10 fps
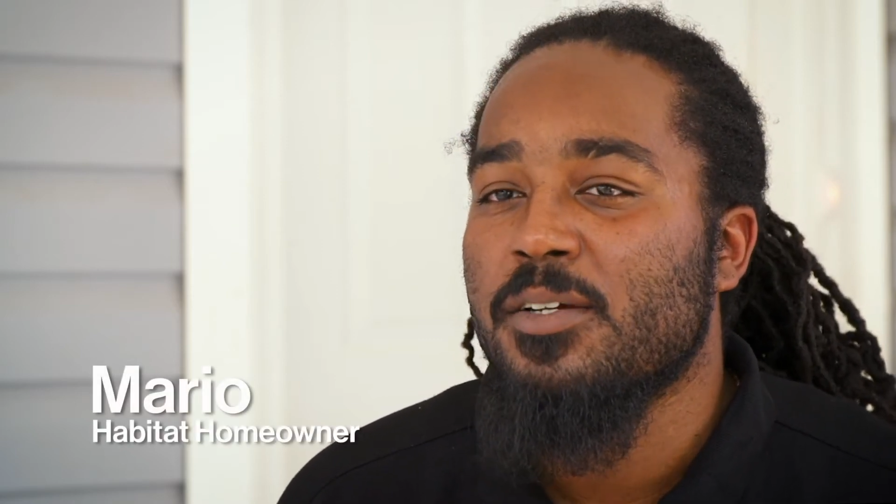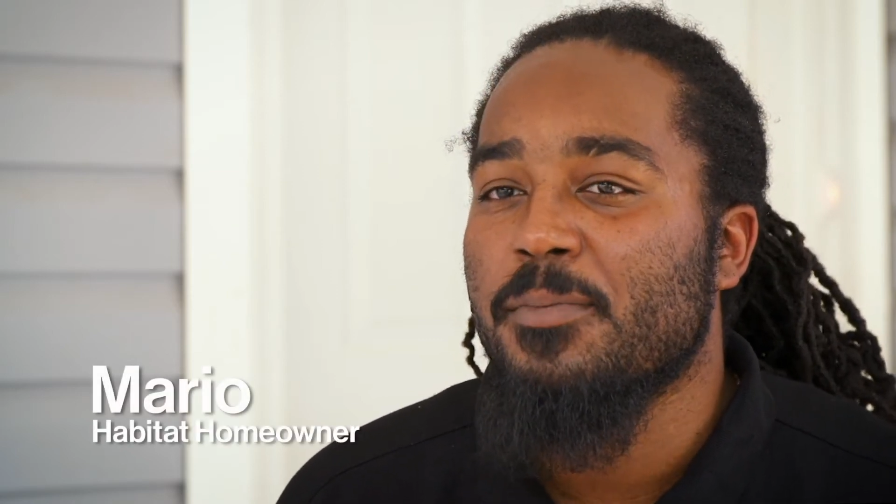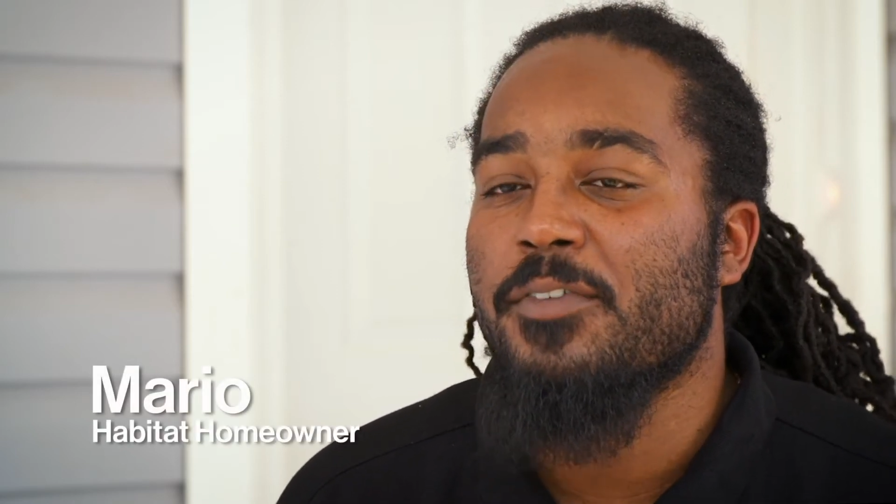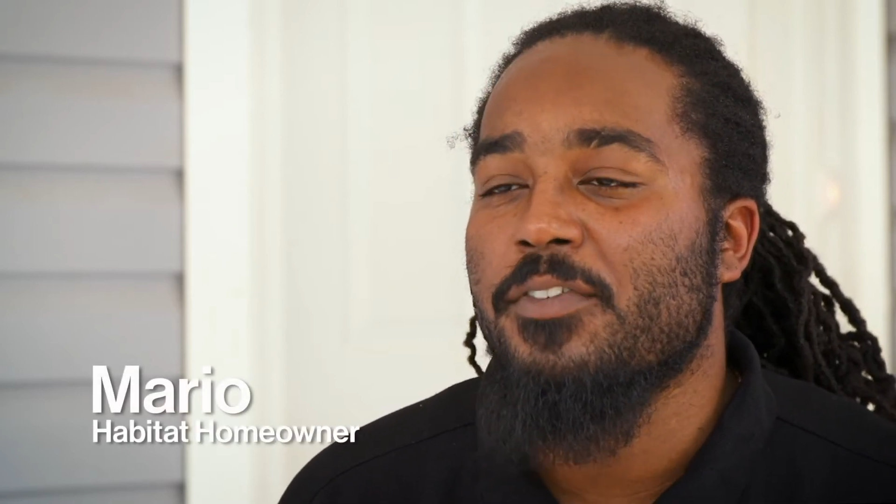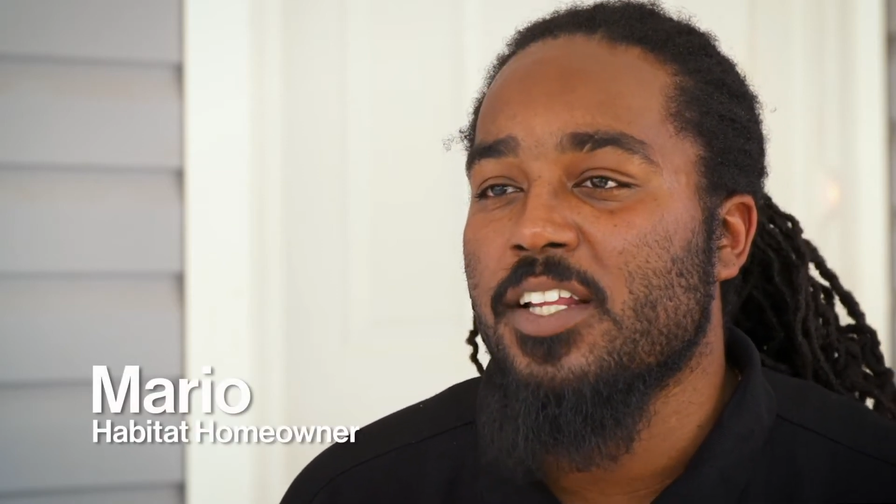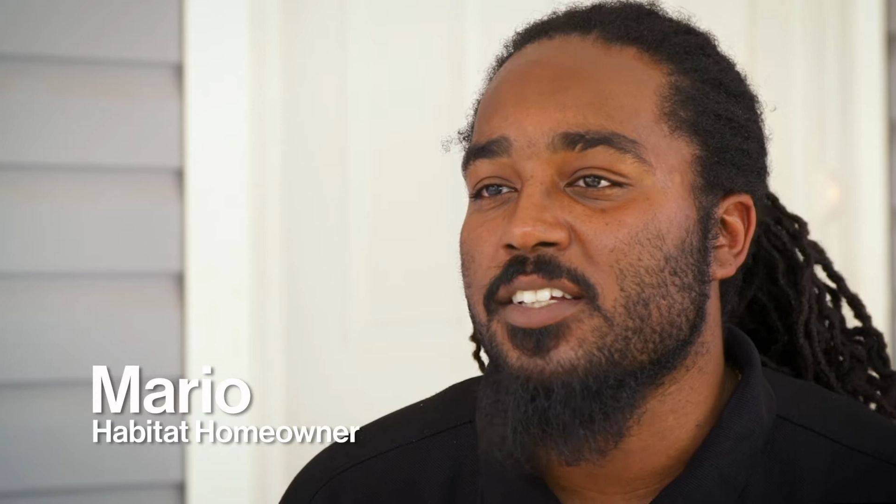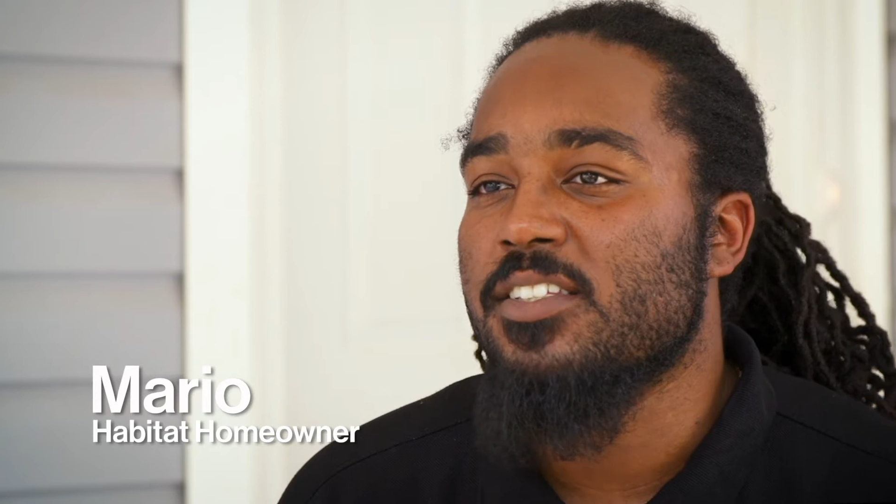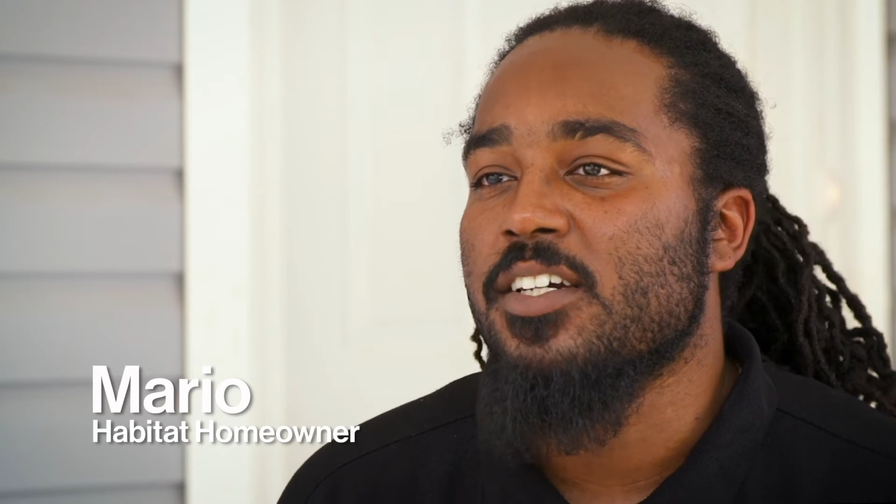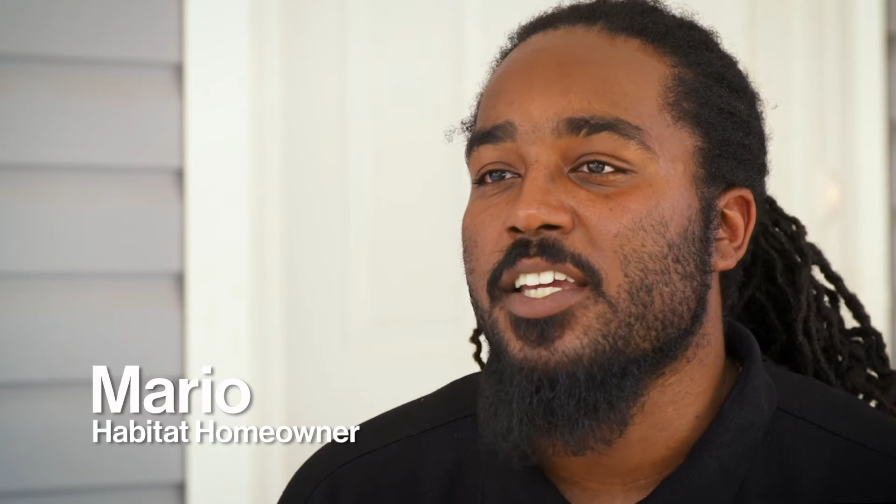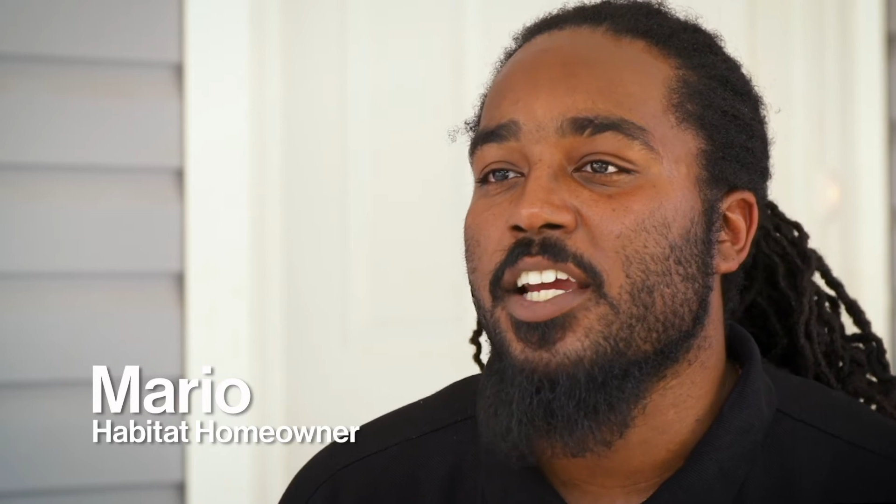My father
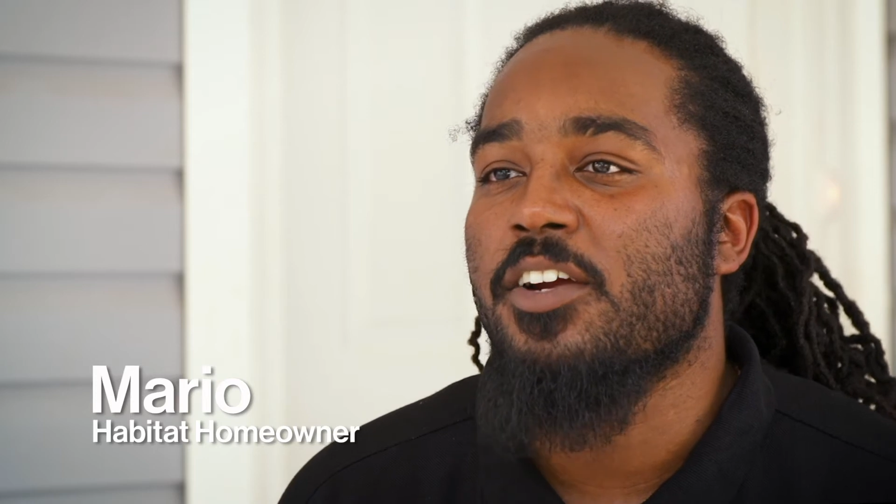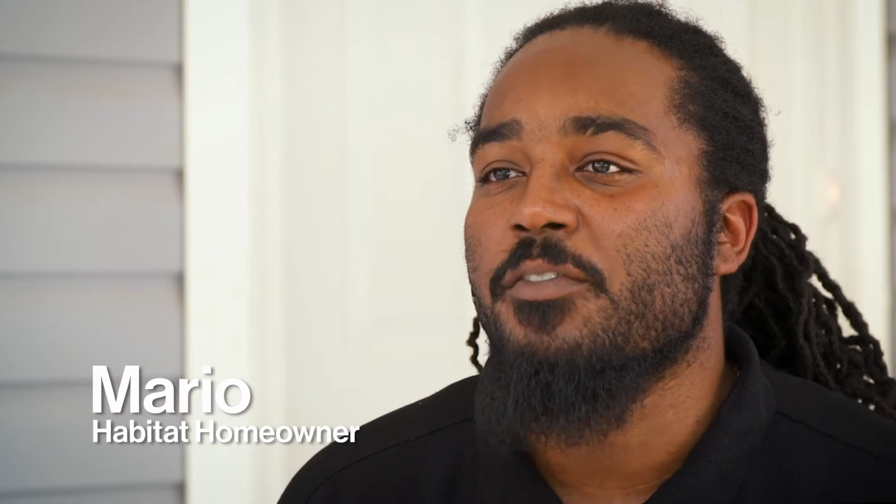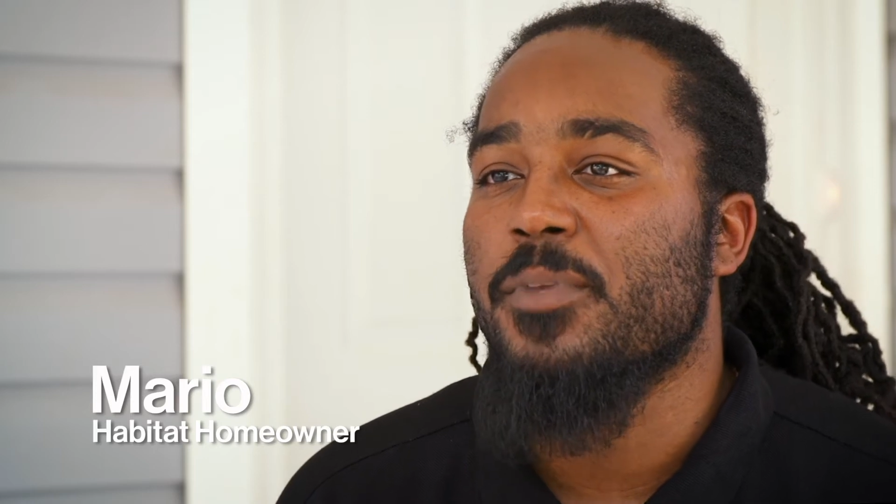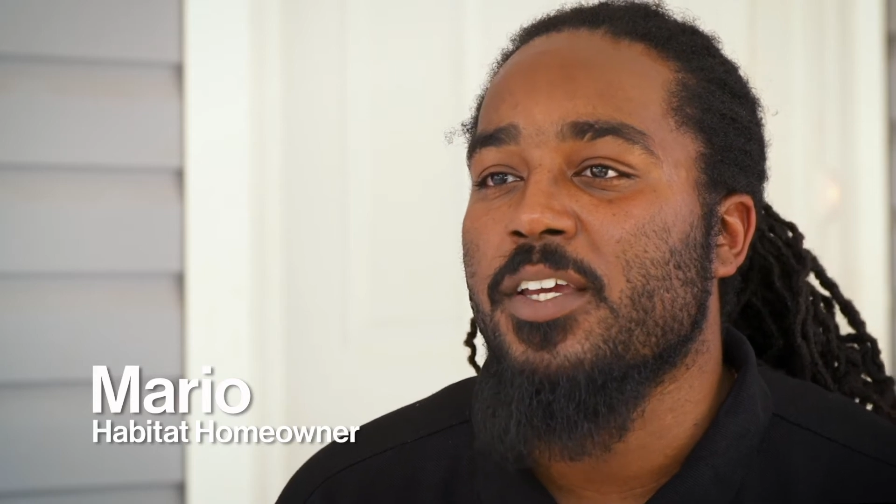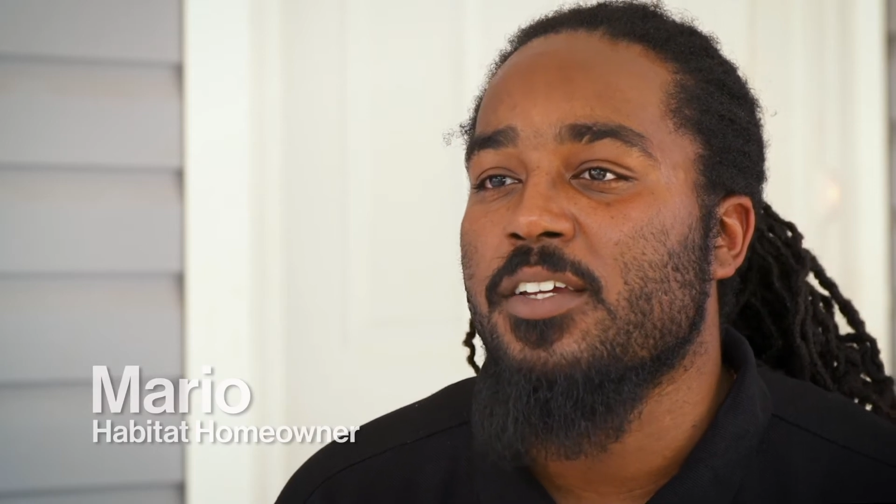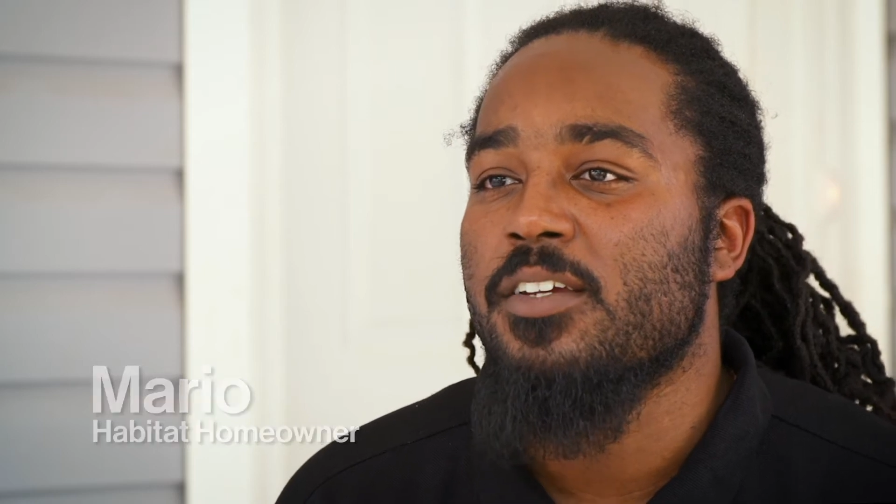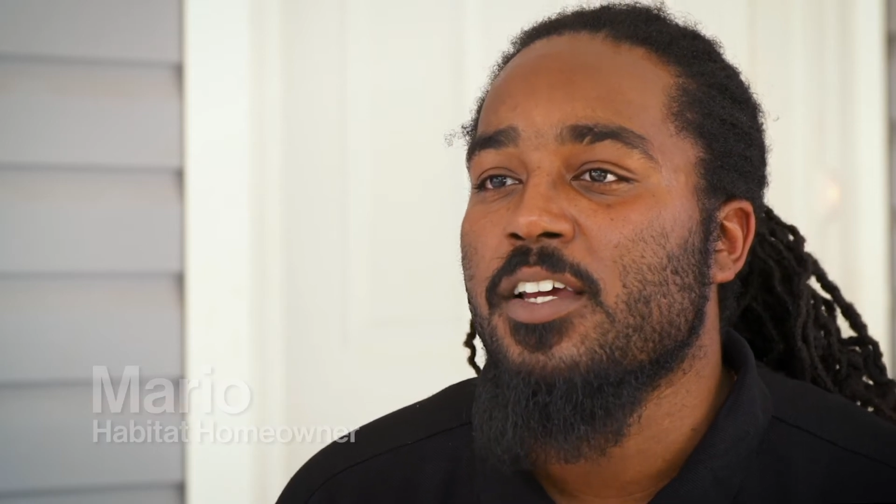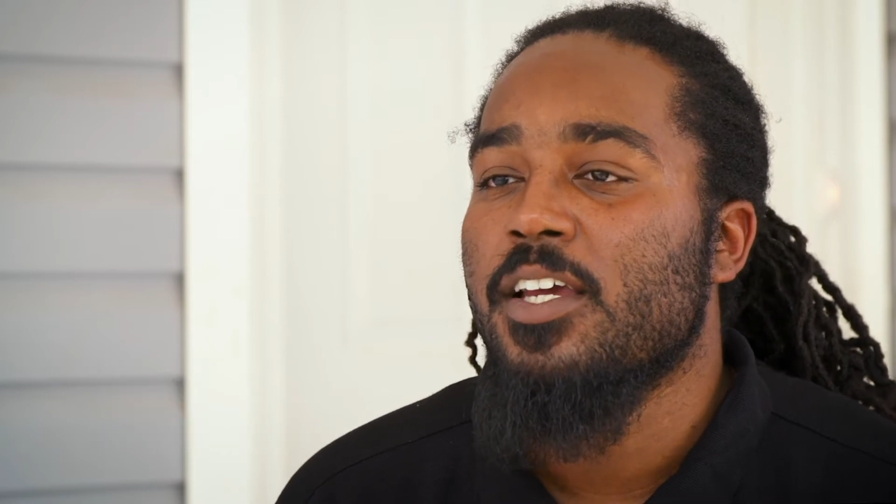took care of me,